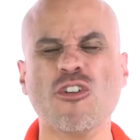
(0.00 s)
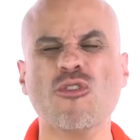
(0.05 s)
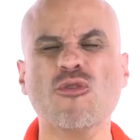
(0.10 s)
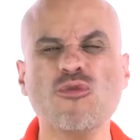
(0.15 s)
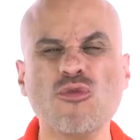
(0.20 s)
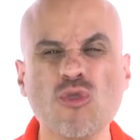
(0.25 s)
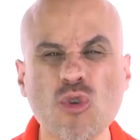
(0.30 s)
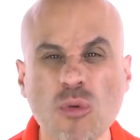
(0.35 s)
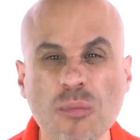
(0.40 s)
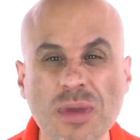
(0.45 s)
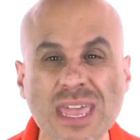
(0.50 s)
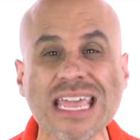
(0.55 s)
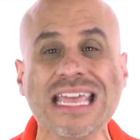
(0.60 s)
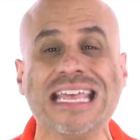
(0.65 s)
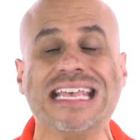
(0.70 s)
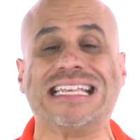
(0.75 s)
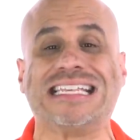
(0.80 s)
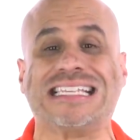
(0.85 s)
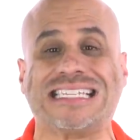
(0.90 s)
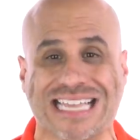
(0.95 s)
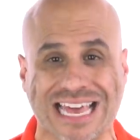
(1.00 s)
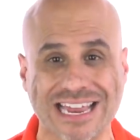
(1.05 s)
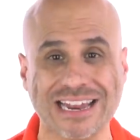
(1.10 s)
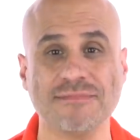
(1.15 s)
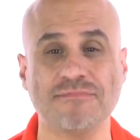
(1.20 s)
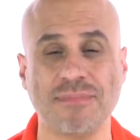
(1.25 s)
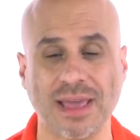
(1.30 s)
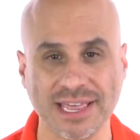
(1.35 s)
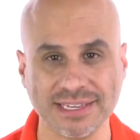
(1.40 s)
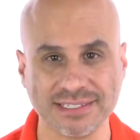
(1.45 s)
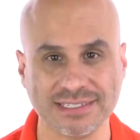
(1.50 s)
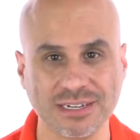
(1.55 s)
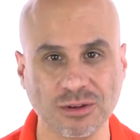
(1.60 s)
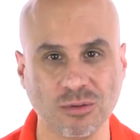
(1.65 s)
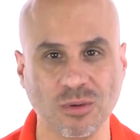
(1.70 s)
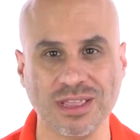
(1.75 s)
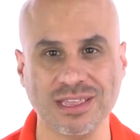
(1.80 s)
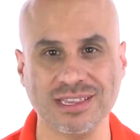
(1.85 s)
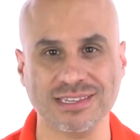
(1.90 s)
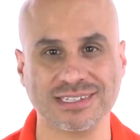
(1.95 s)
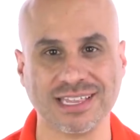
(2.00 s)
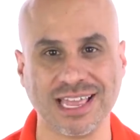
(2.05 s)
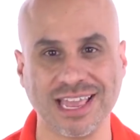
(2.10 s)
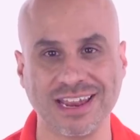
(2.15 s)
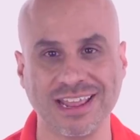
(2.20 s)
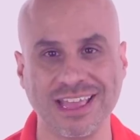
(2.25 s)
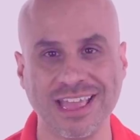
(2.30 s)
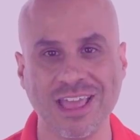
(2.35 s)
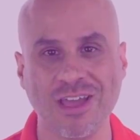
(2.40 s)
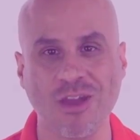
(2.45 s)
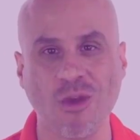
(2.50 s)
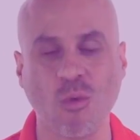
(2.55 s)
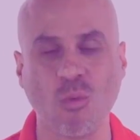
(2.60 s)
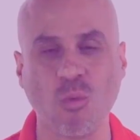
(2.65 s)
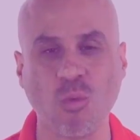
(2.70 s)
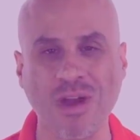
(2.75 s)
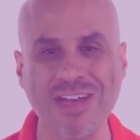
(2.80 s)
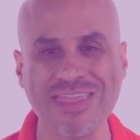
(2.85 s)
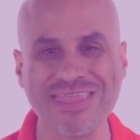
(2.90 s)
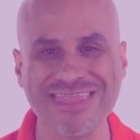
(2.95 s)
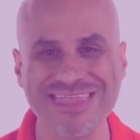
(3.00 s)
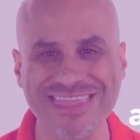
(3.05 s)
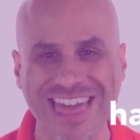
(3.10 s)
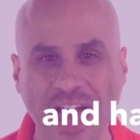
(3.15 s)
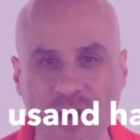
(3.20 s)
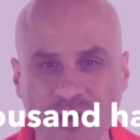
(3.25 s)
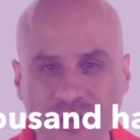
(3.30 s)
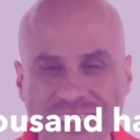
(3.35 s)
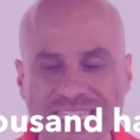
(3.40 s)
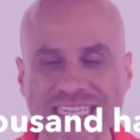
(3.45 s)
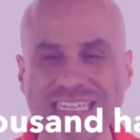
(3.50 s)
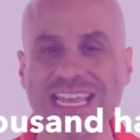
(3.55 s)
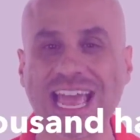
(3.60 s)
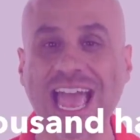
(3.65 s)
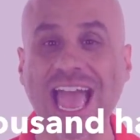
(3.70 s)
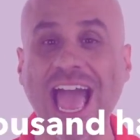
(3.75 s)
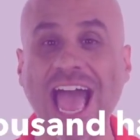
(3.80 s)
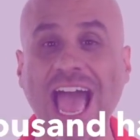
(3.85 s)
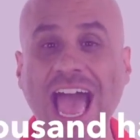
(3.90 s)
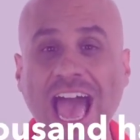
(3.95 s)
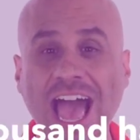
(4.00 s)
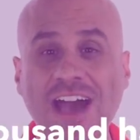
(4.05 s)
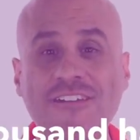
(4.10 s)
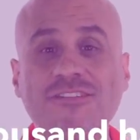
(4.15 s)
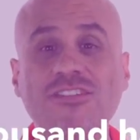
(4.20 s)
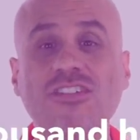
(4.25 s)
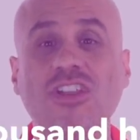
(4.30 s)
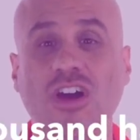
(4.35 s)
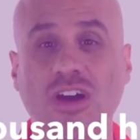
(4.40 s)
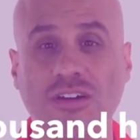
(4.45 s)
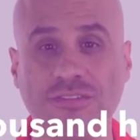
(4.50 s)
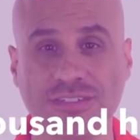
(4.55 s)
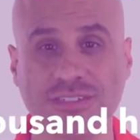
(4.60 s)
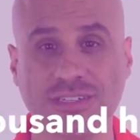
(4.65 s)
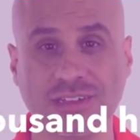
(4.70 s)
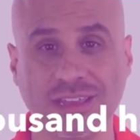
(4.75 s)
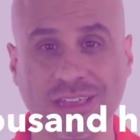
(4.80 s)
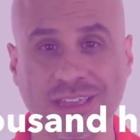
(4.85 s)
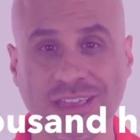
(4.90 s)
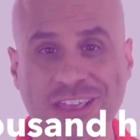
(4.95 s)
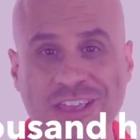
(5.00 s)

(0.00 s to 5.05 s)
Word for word: Rumi said it best when he said, 1,000 half loves